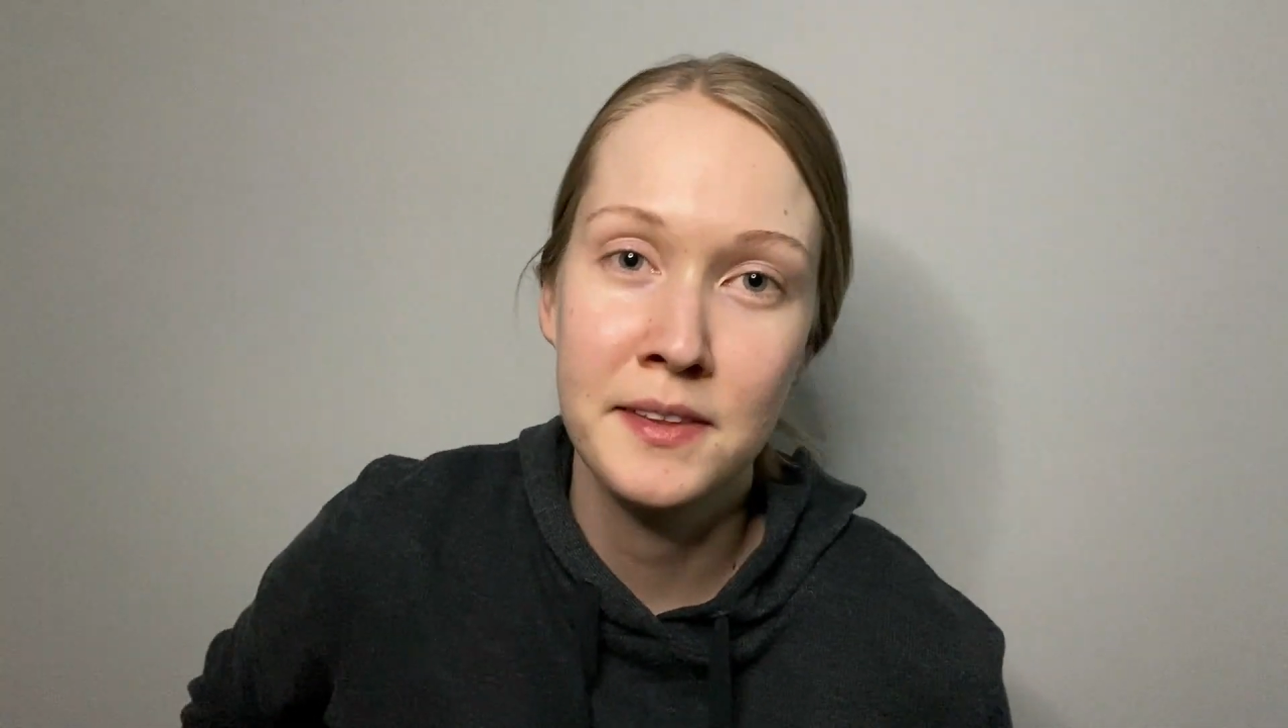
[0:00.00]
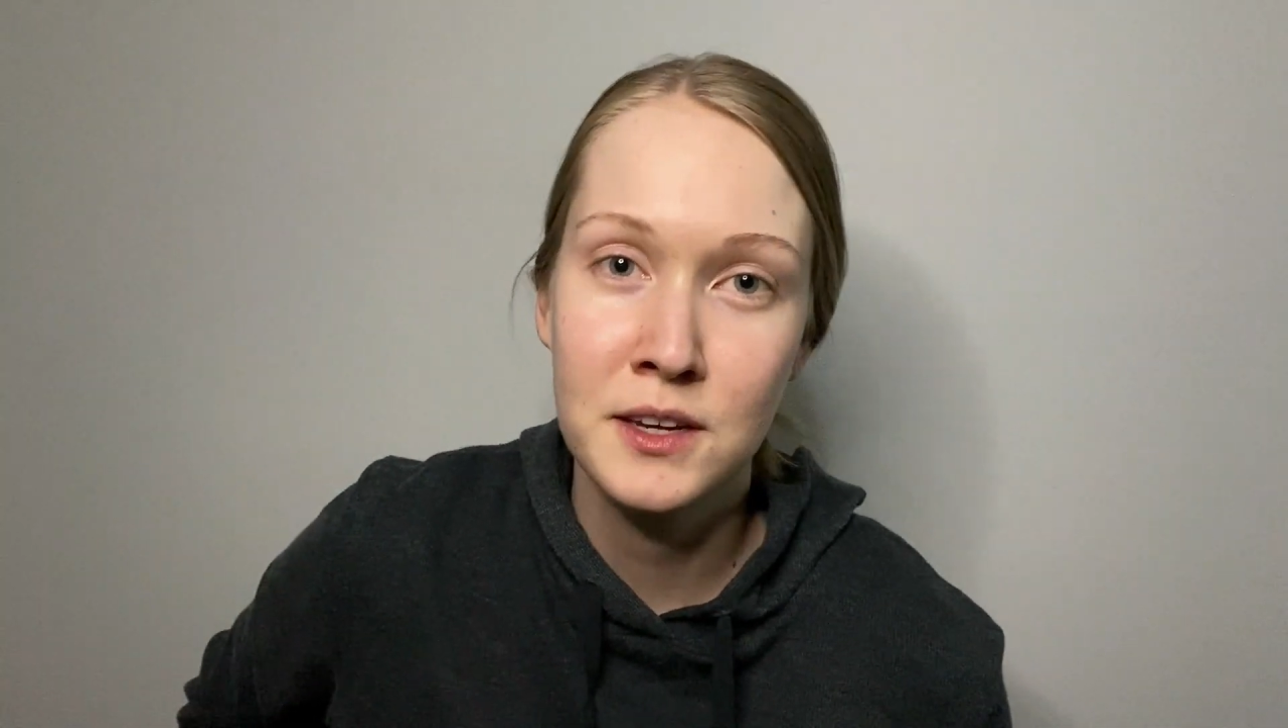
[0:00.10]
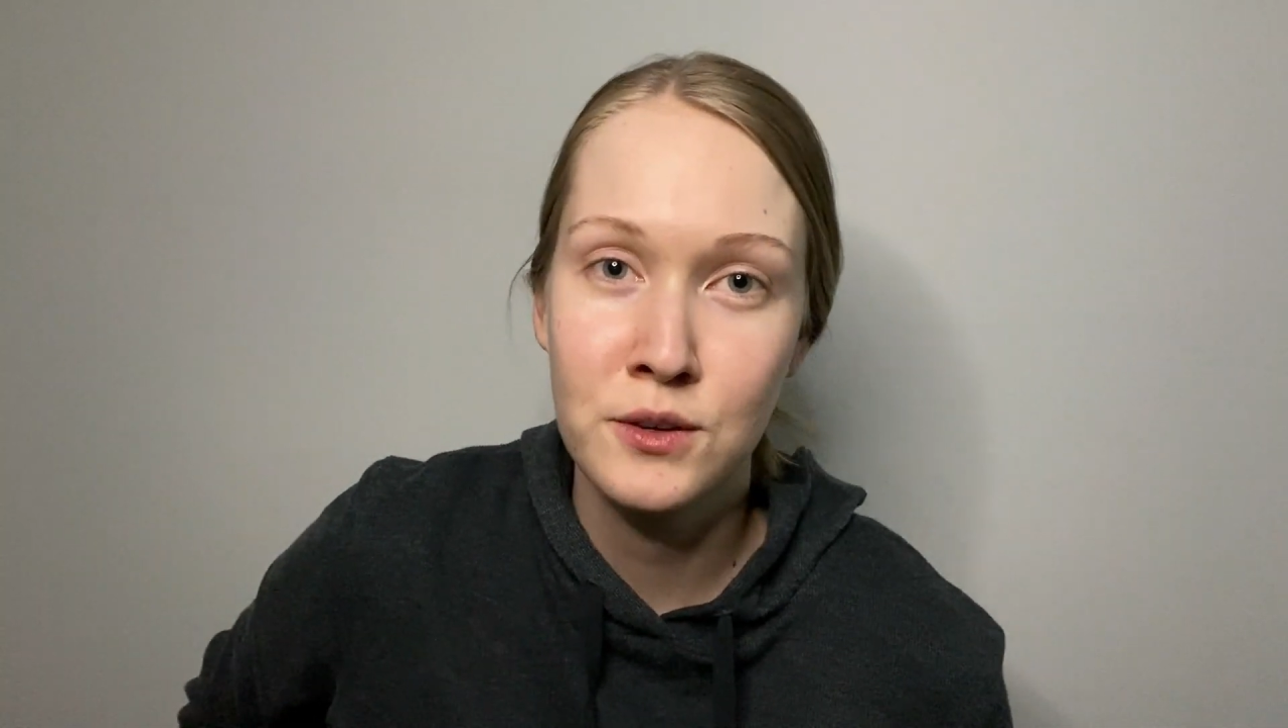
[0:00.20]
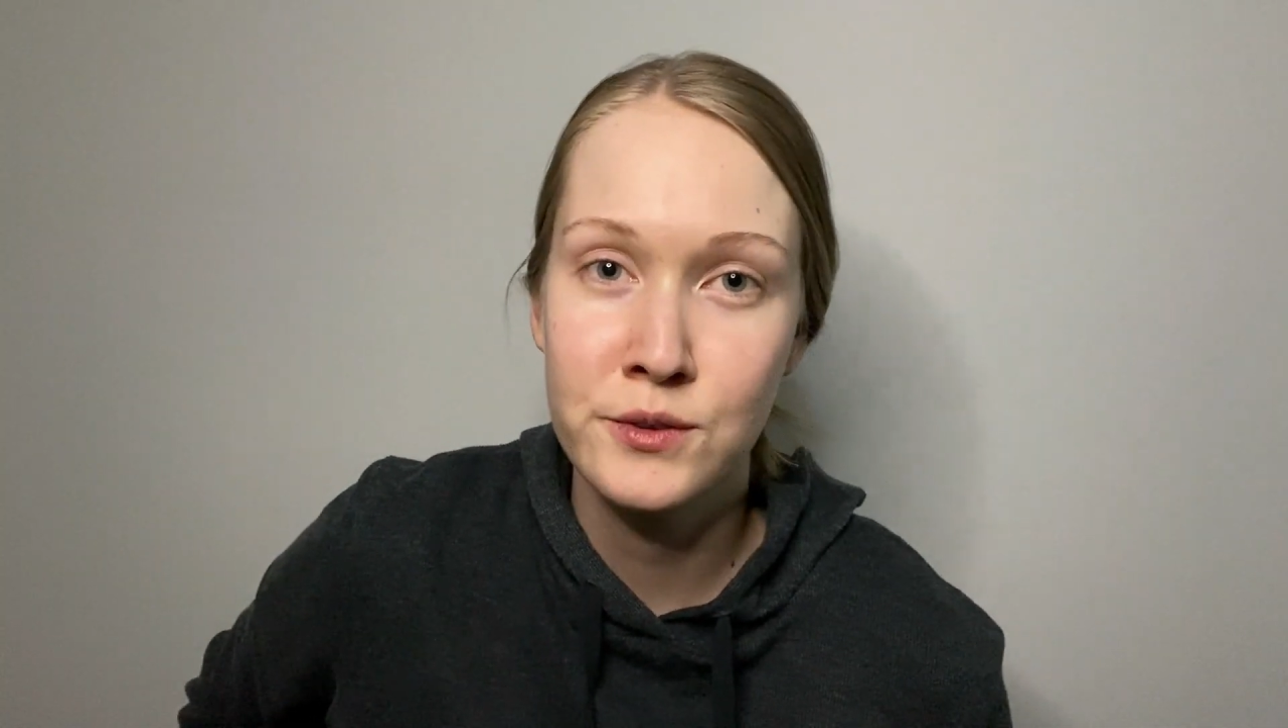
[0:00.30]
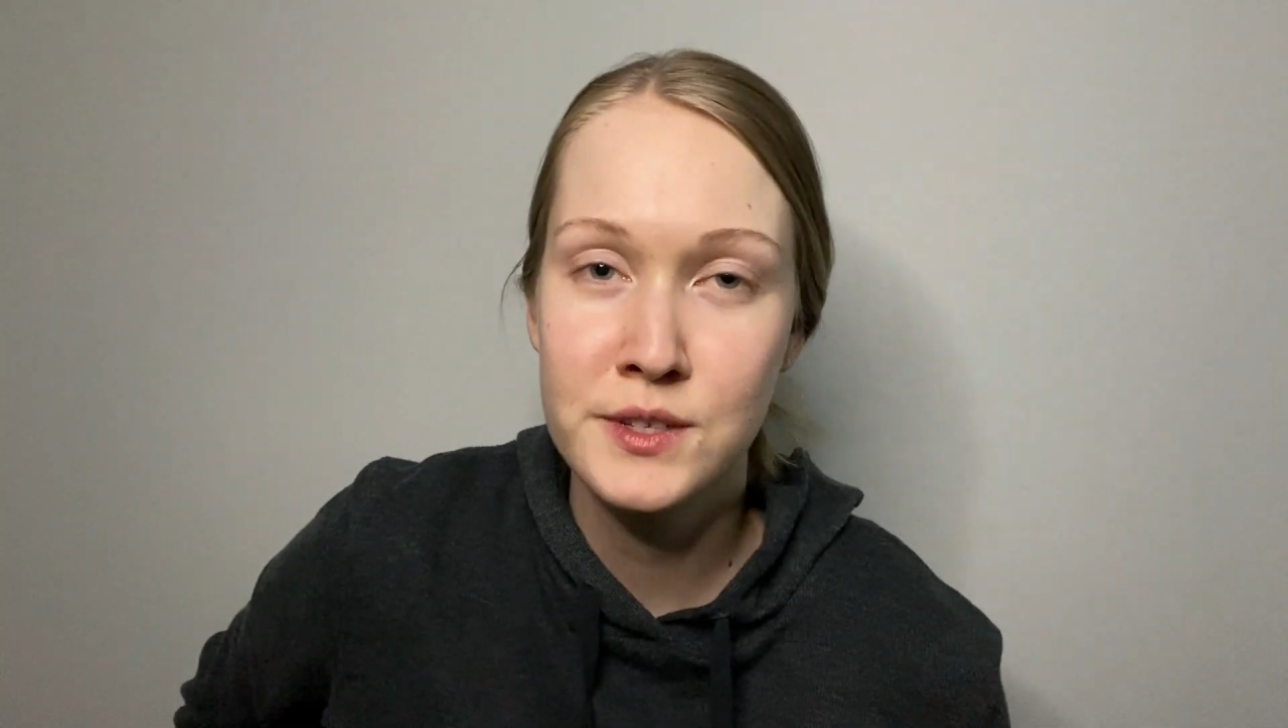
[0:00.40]
the
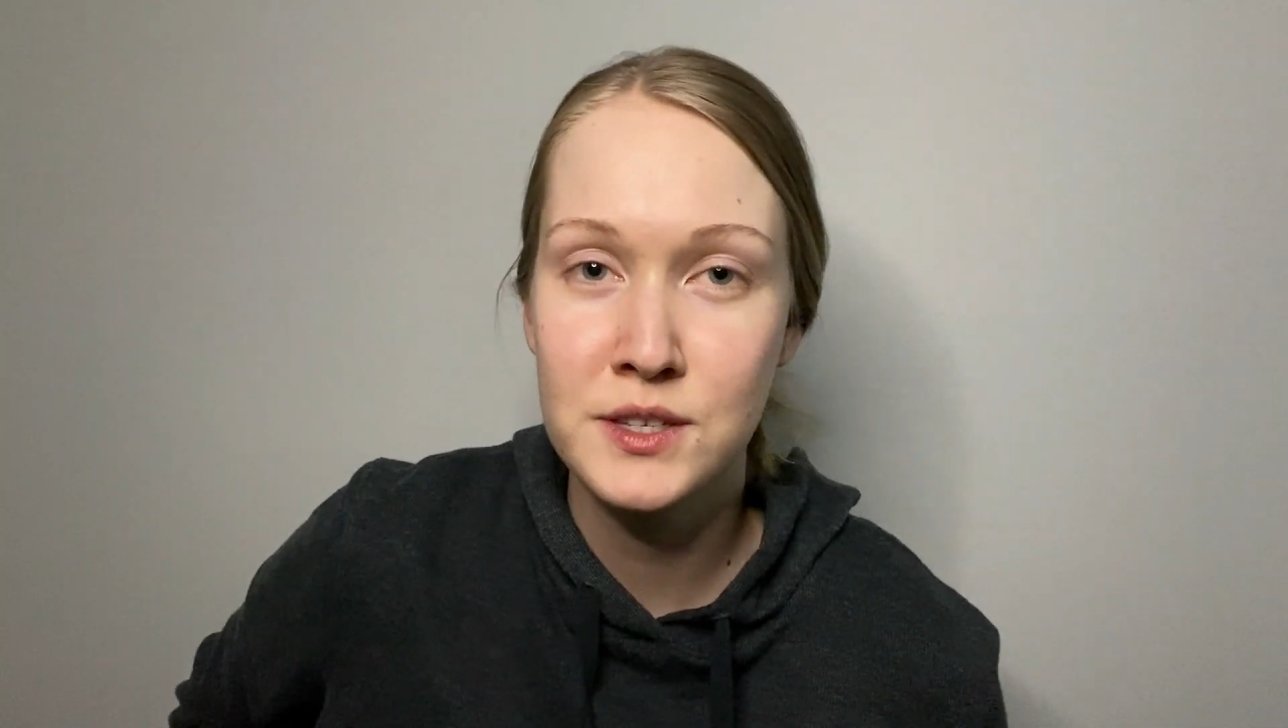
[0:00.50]
news